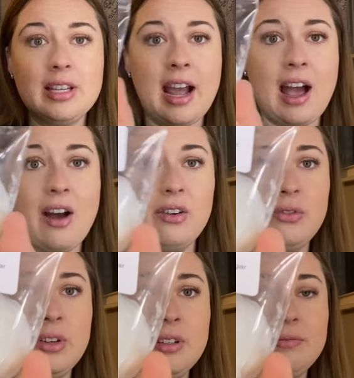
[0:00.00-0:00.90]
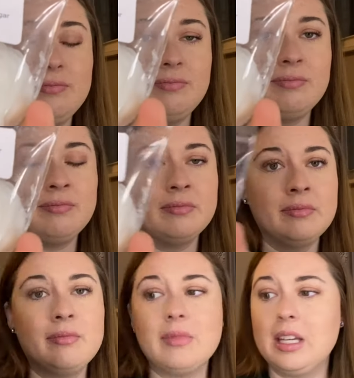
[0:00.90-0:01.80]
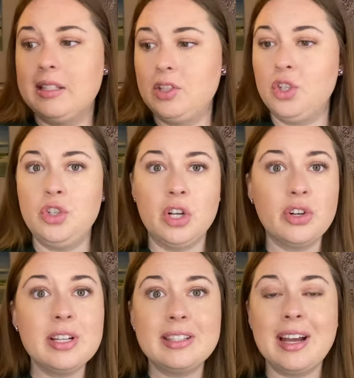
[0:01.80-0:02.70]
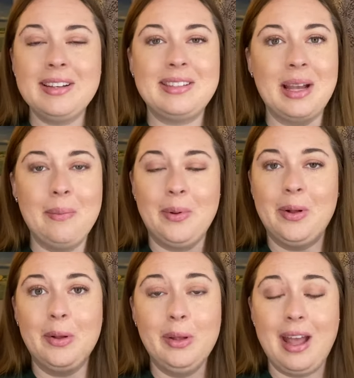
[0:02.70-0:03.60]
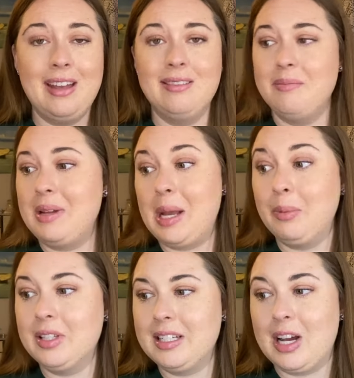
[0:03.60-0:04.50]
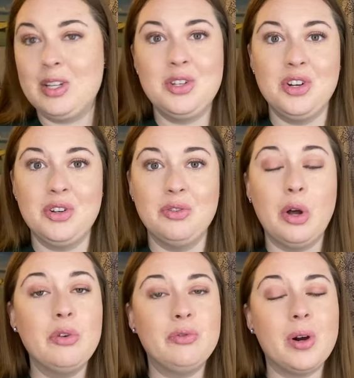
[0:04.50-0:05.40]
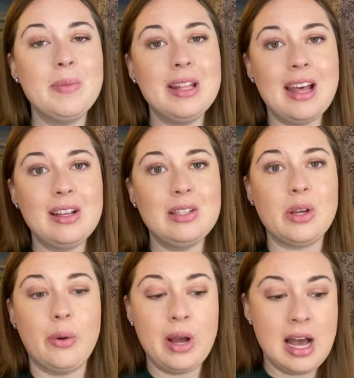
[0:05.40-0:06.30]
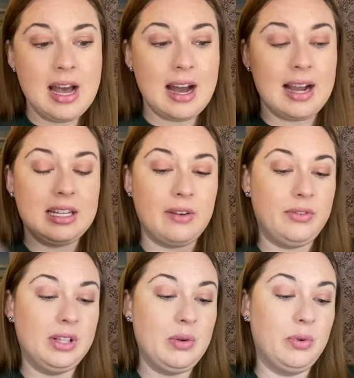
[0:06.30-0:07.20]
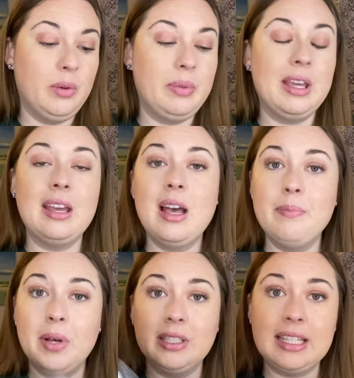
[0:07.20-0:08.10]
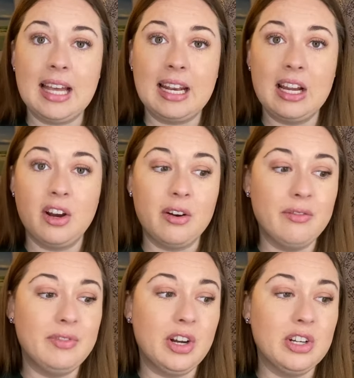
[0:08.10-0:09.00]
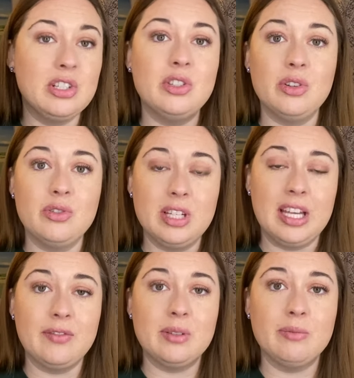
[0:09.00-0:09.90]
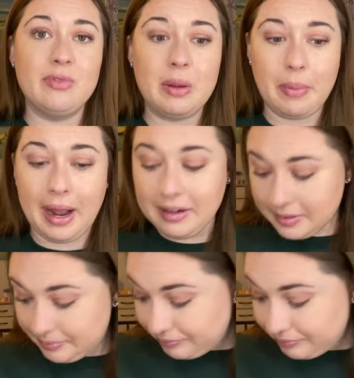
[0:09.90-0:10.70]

have such a generous size sample and be able to test your new loaf formula. So I definitely will be melting that here very soon to give some feedback.